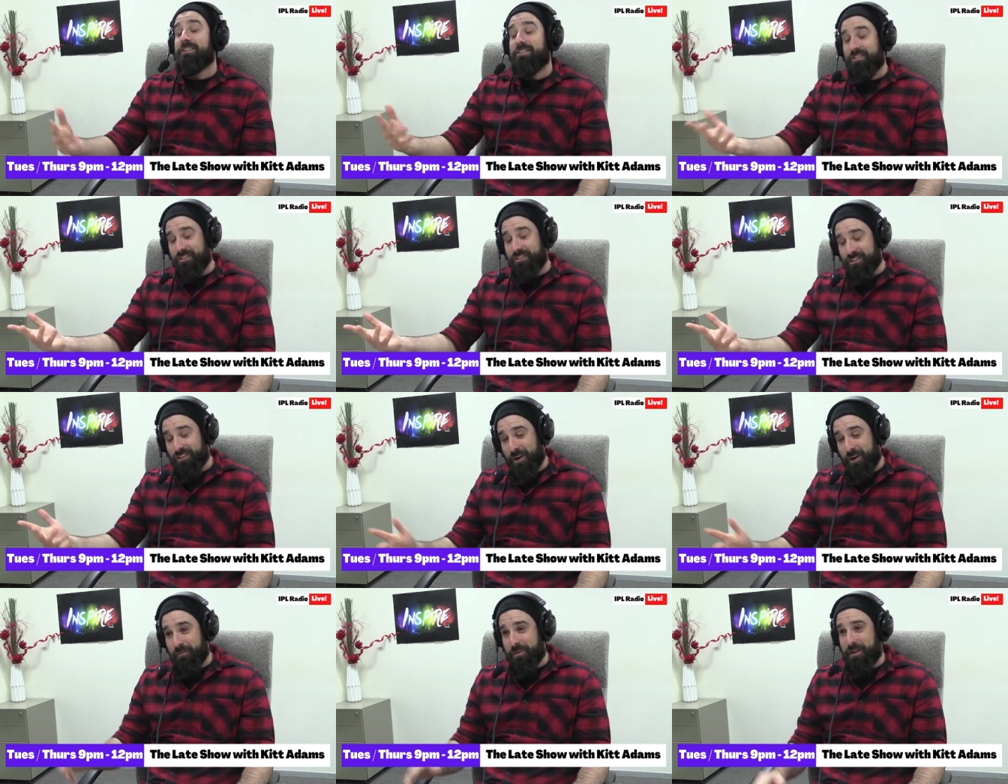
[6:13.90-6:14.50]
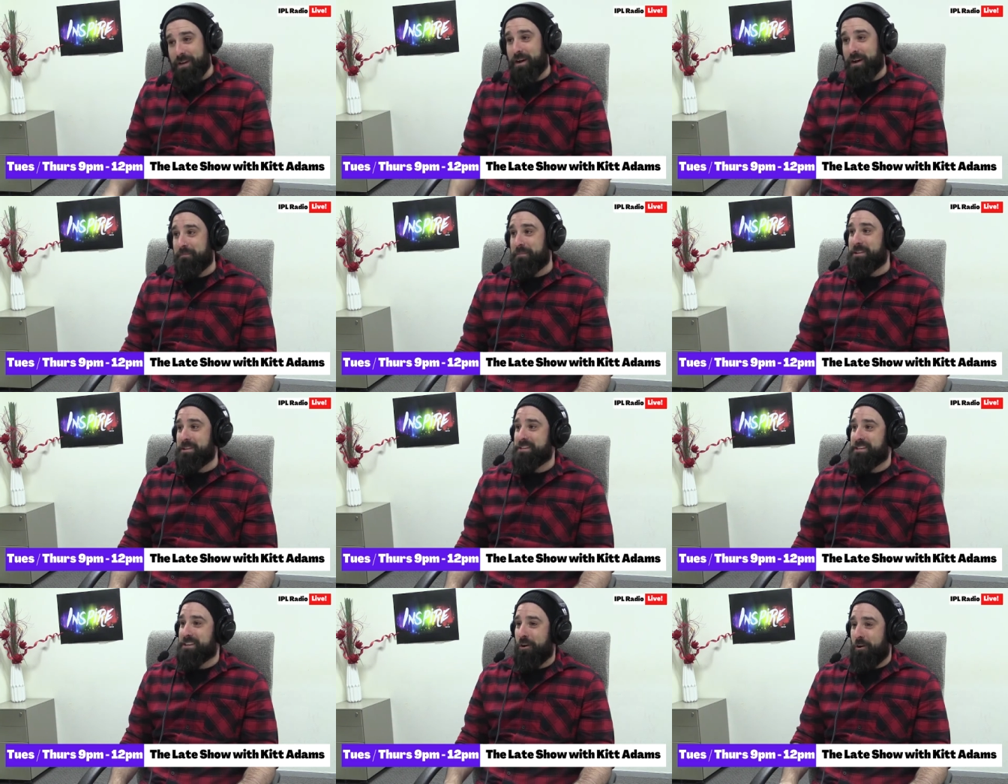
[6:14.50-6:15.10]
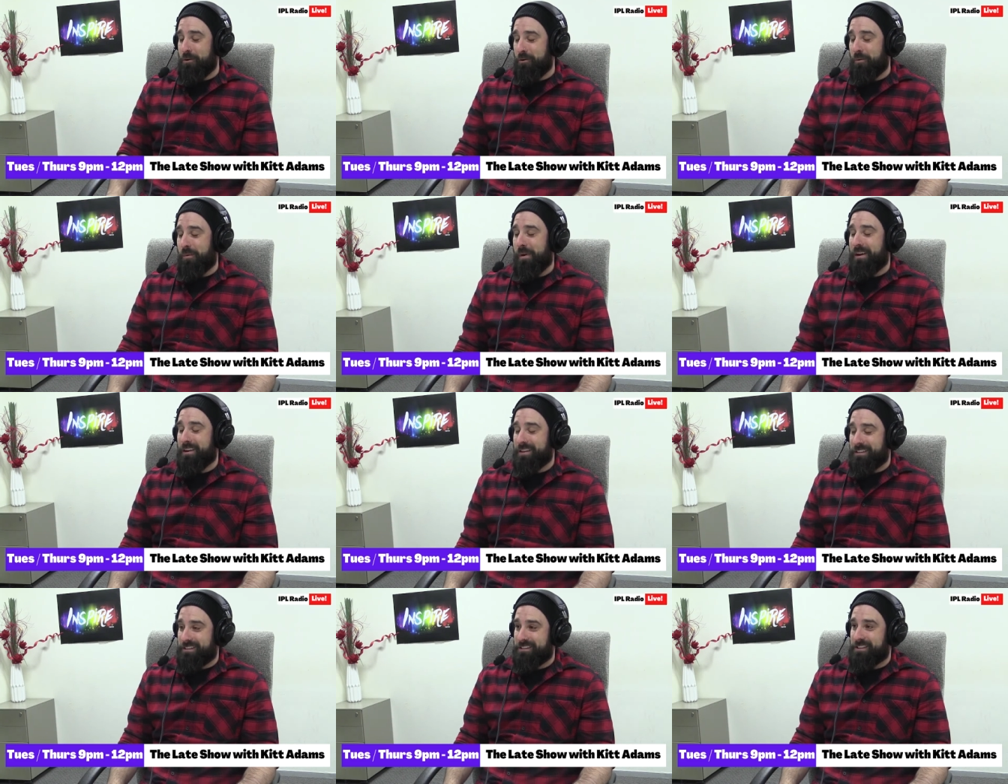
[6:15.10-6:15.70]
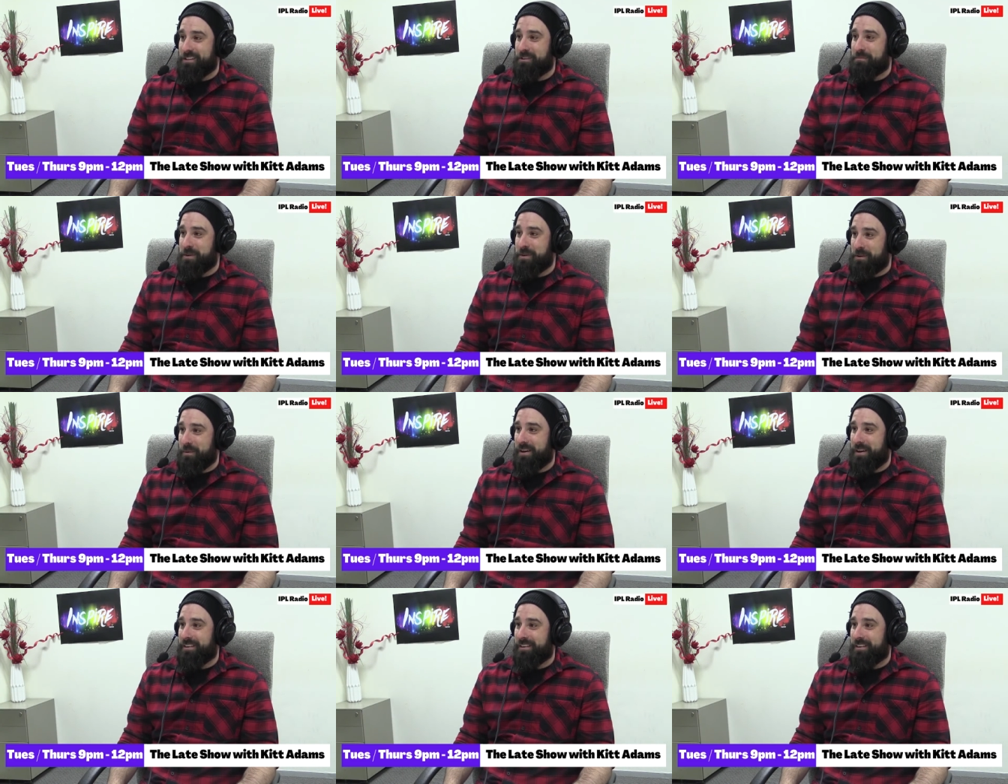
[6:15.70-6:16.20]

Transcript: Jumper numbers and 01s are the big one.